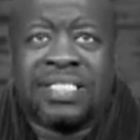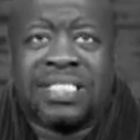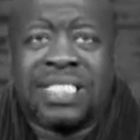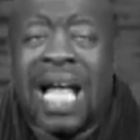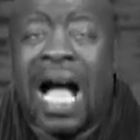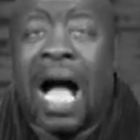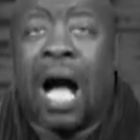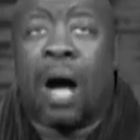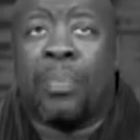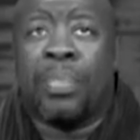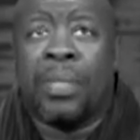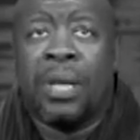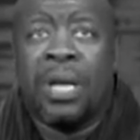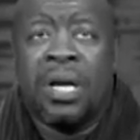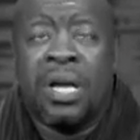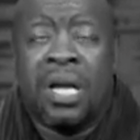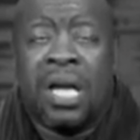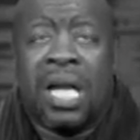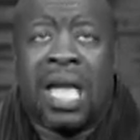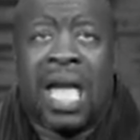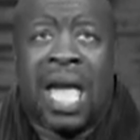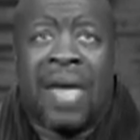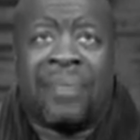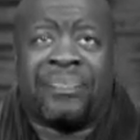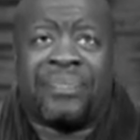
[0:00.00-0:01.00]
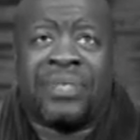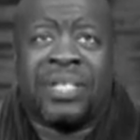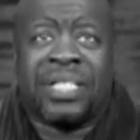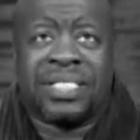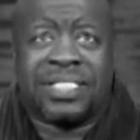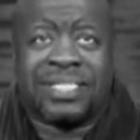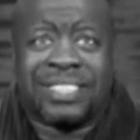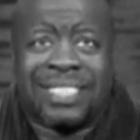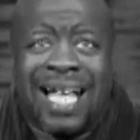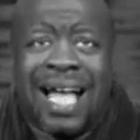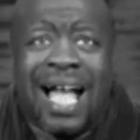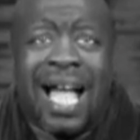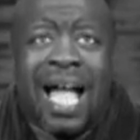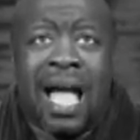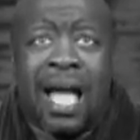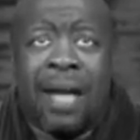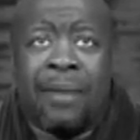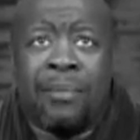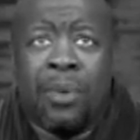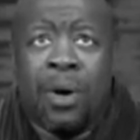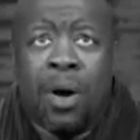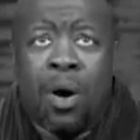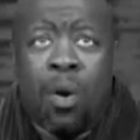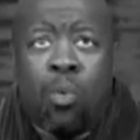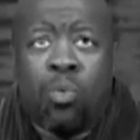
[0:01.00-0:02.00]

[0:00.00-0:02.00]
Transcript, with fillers: Now, at this time